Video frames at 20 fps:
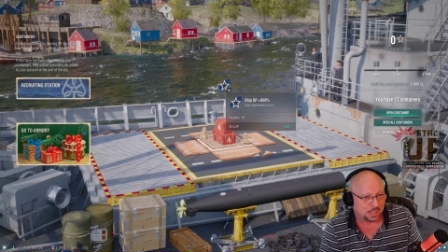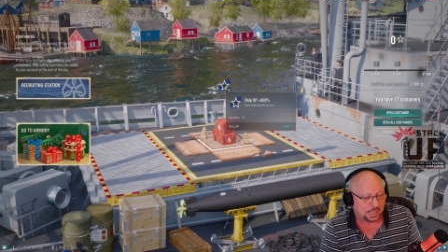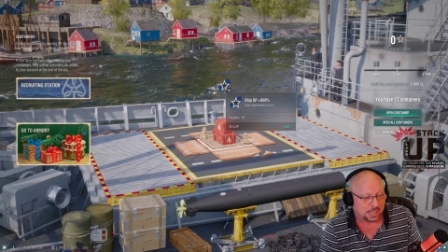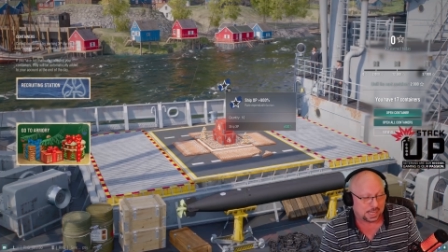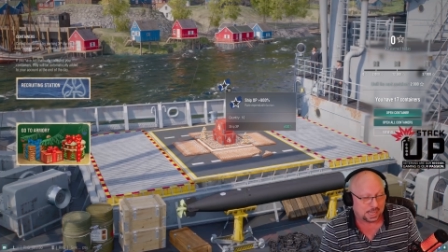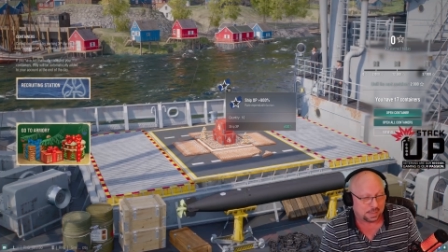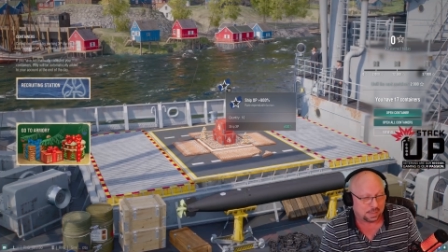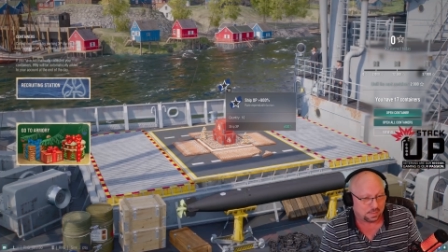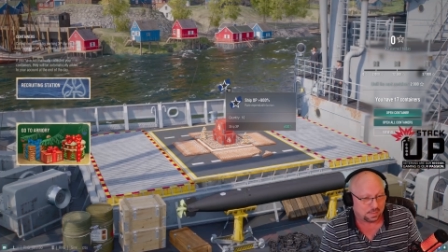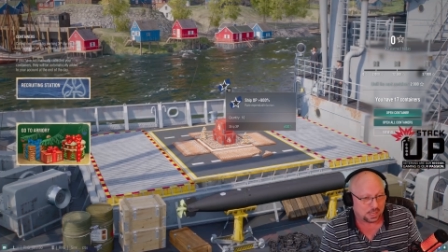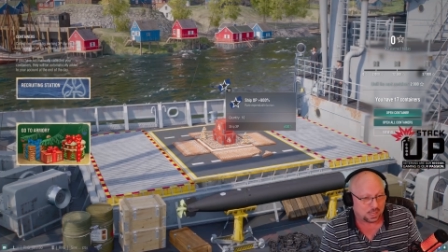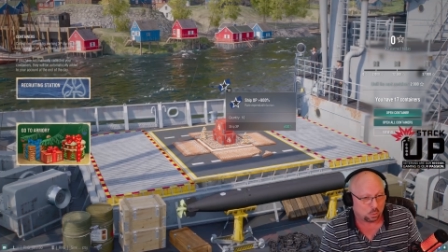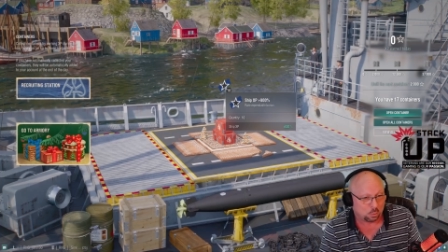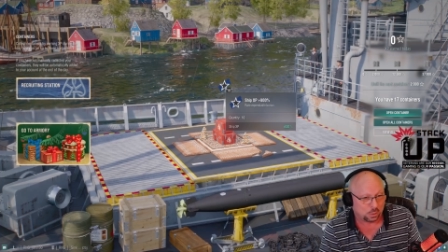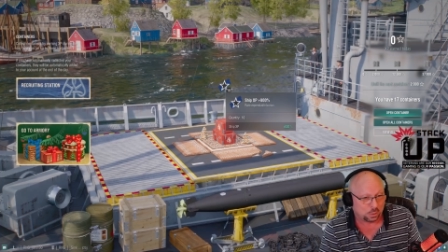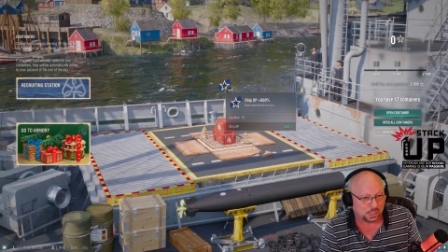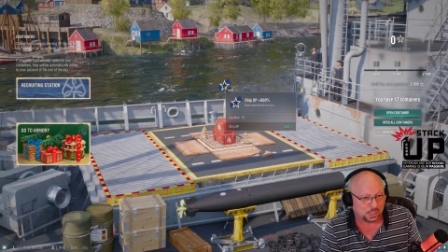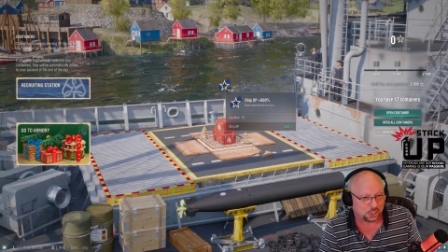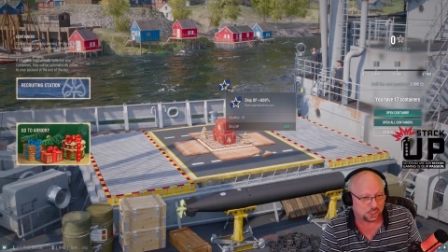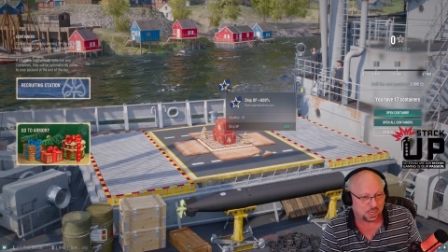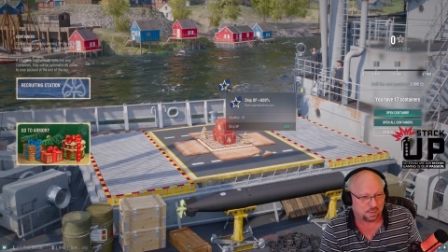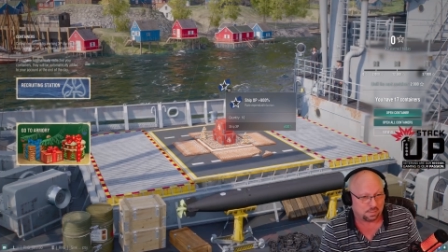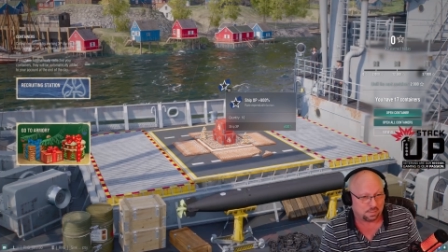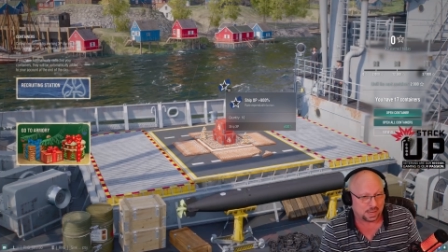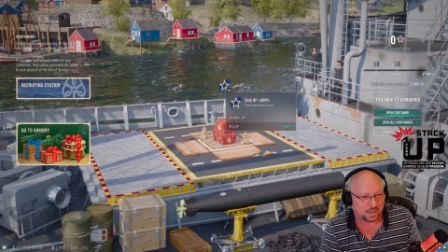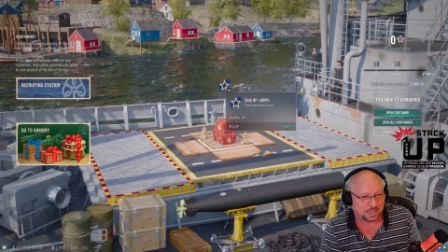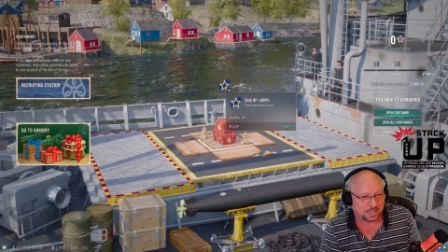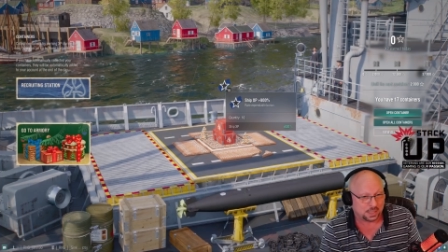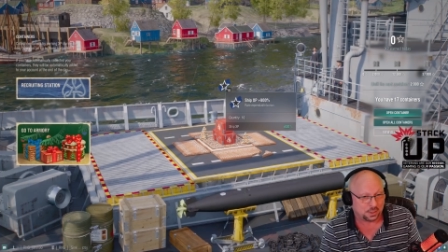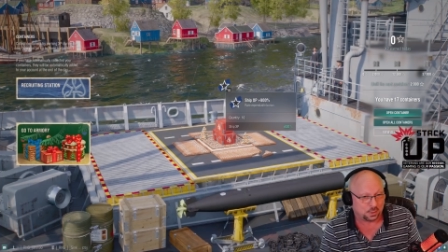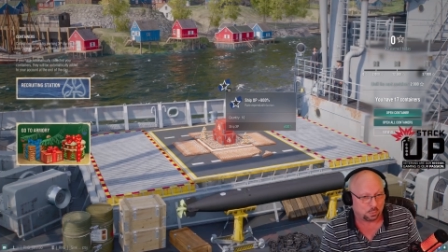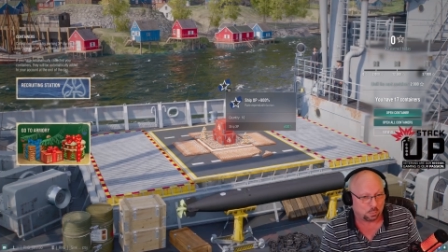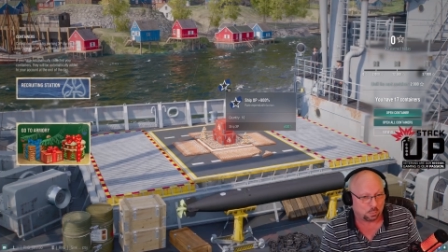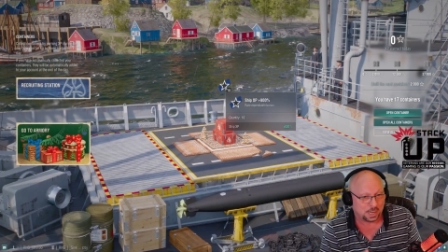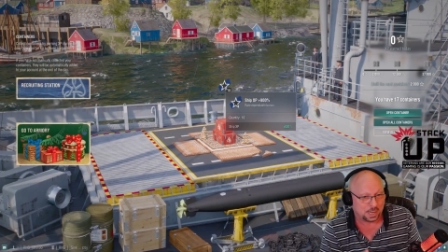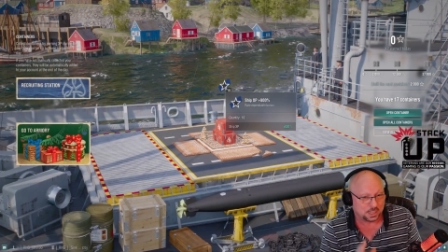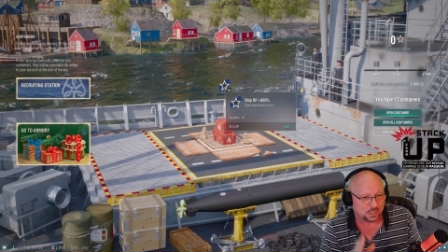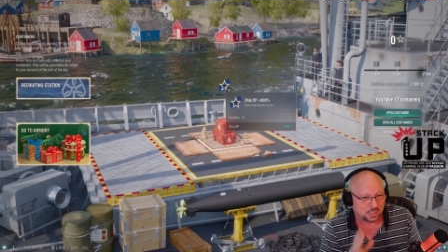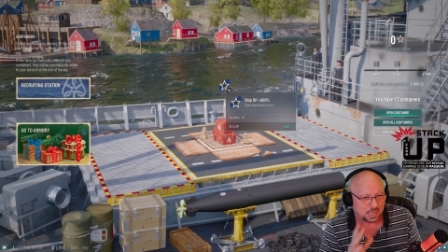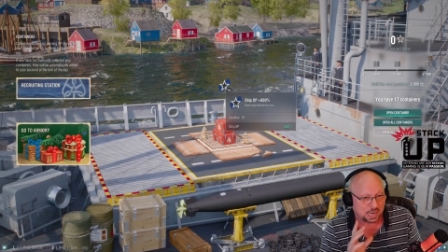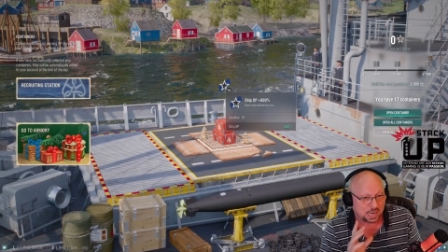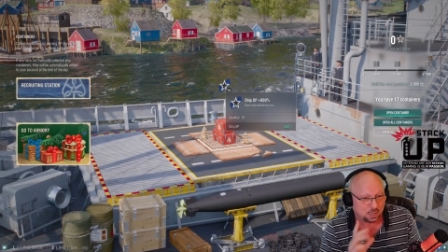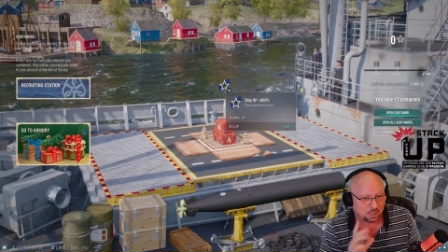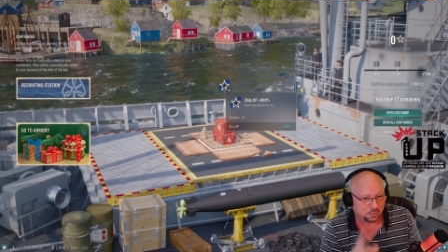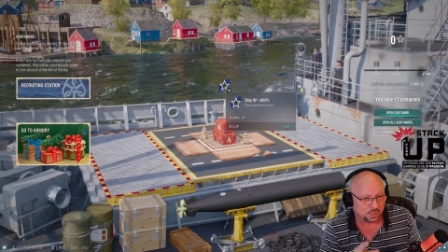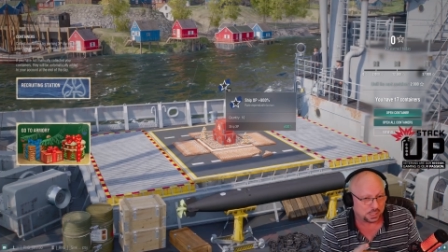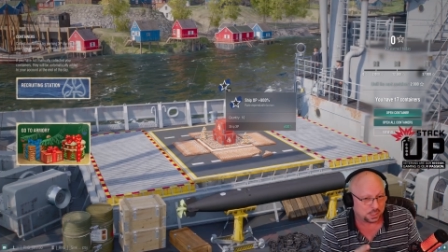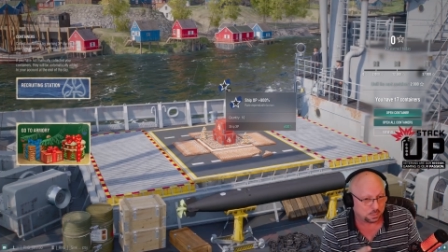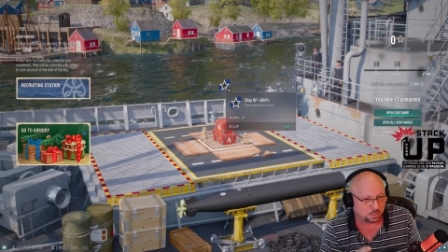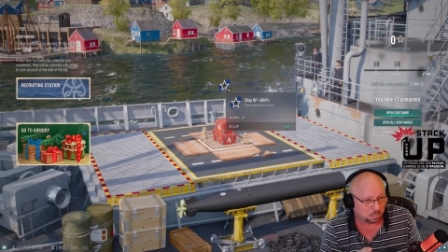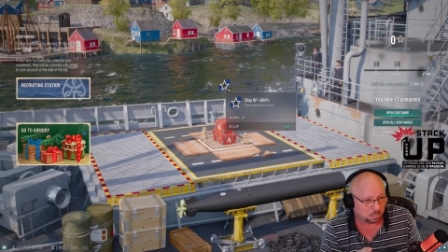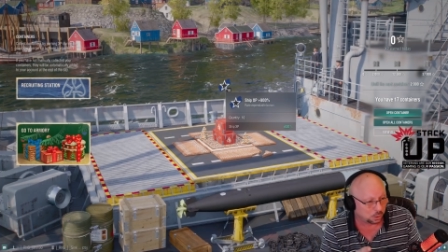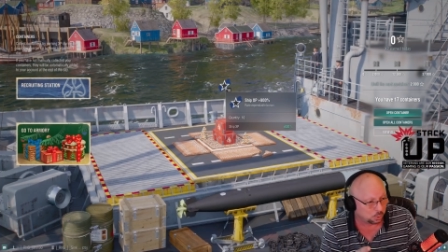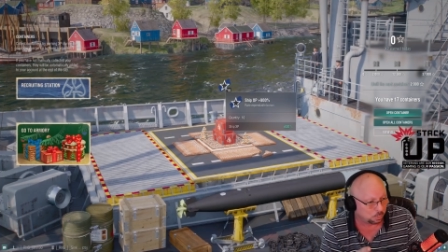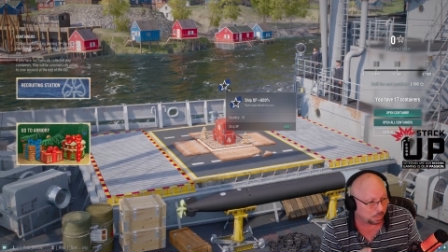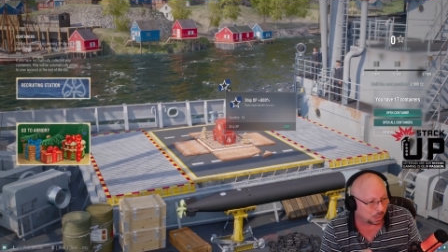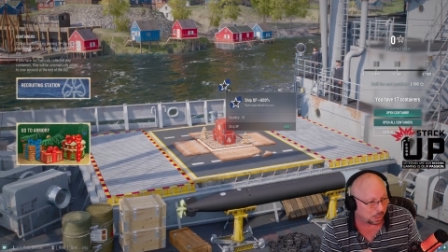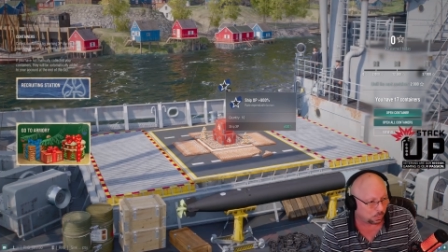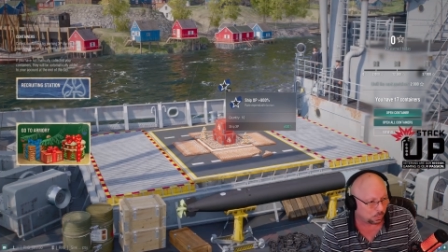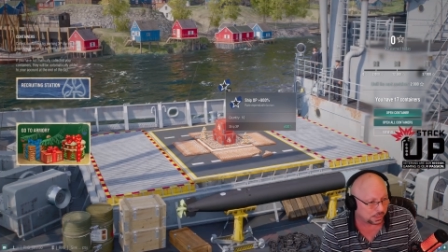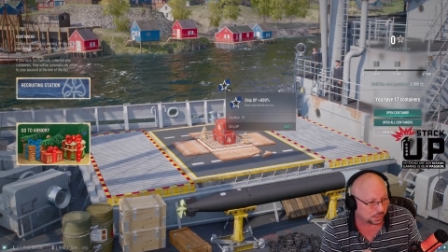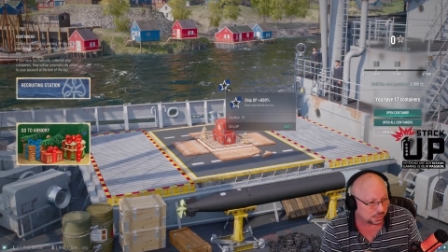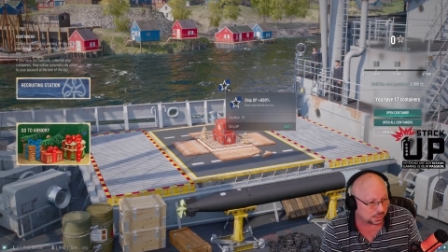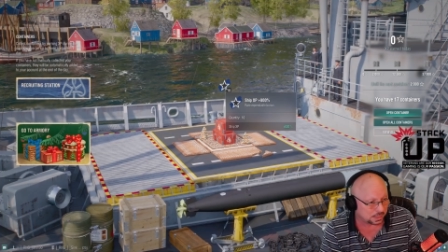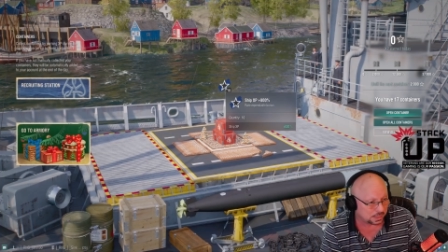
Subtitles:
if the only stuff I get the rest of the night are these blue bonuses,